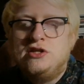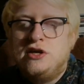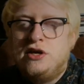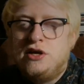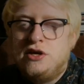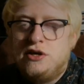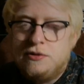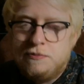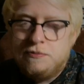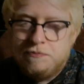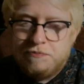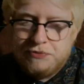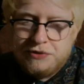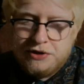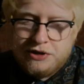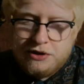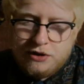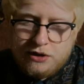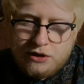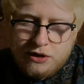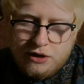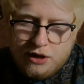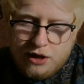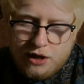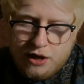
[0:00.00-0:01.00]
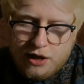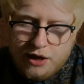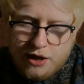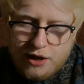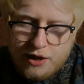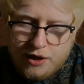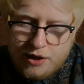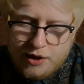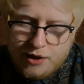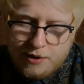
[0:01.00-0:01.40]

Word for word: there.